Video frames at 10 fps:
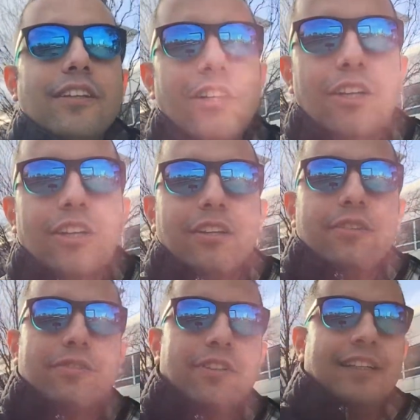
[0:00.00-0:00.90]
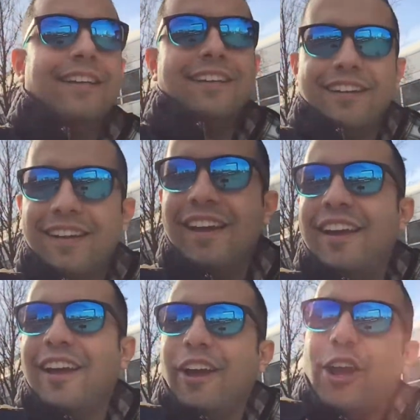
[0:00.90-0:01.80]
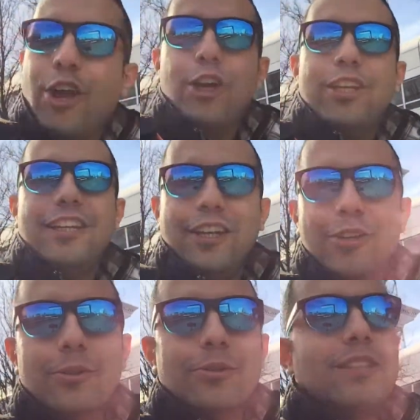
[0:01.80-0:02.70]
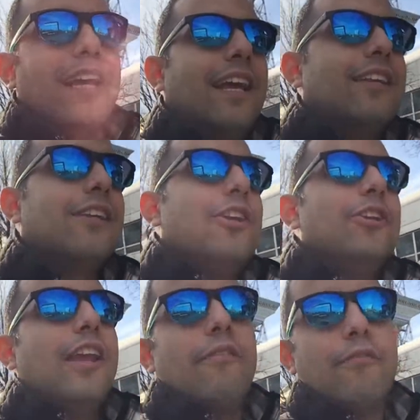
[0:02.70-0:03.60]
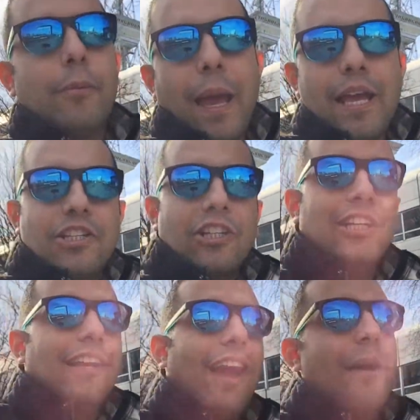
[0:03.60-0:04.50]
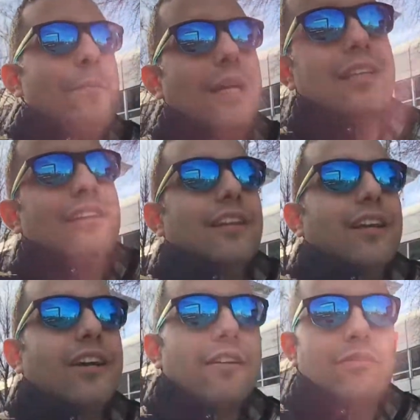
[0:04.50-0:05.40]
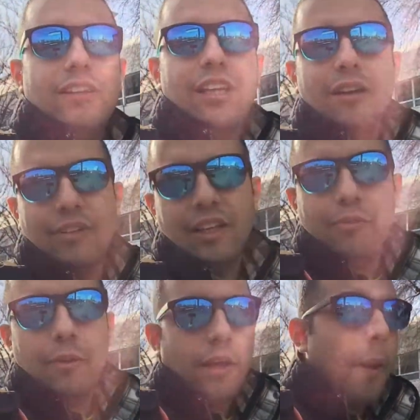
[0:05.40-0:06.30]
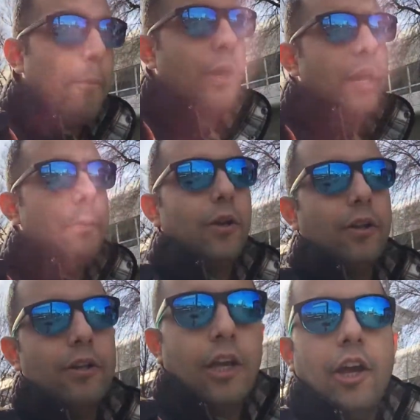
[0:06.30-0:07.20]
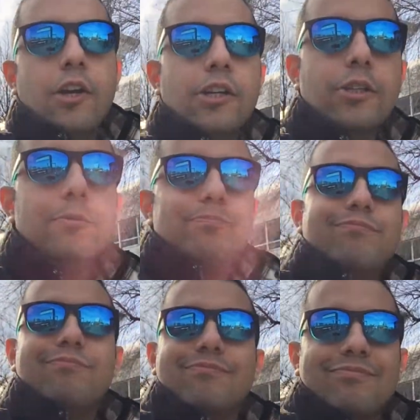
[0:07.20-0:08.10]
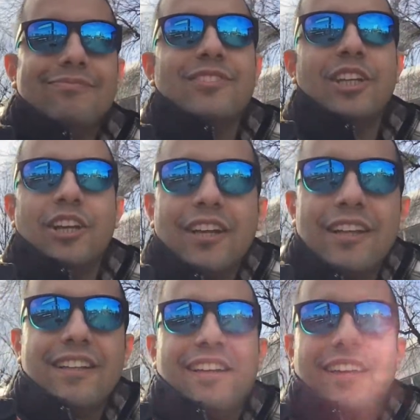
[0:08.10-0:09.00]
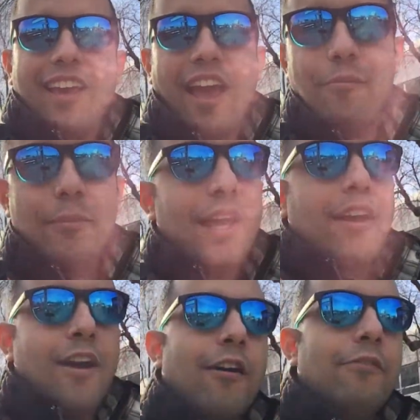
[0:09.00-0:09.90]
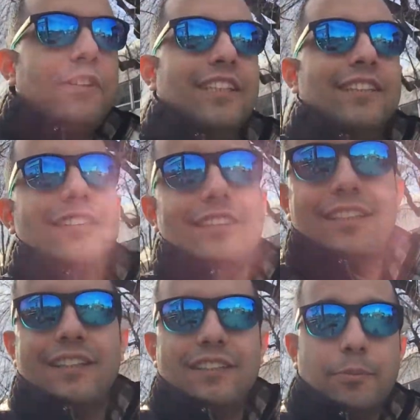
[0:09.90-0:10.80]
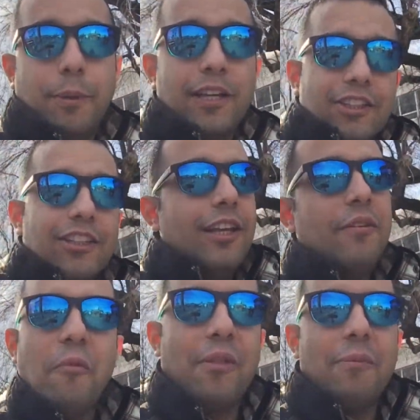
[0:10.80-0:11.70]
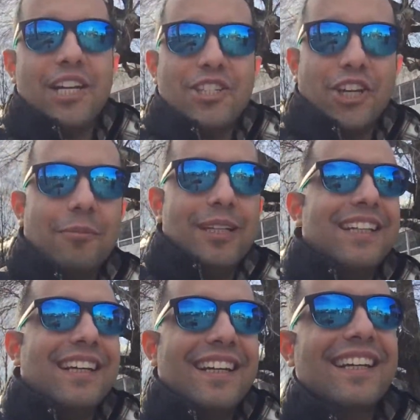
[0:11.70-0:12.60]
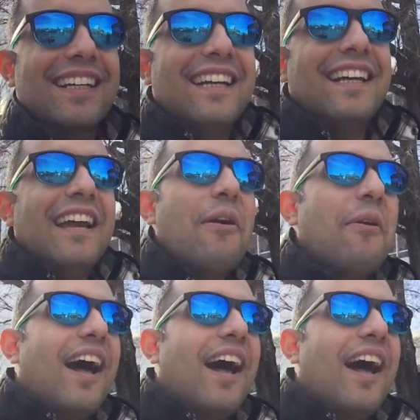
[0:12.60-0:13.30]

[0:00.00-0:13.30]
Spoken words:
a lot of good news and good information. I met a lot of lovely people who gave me a confidence, especially with my German. When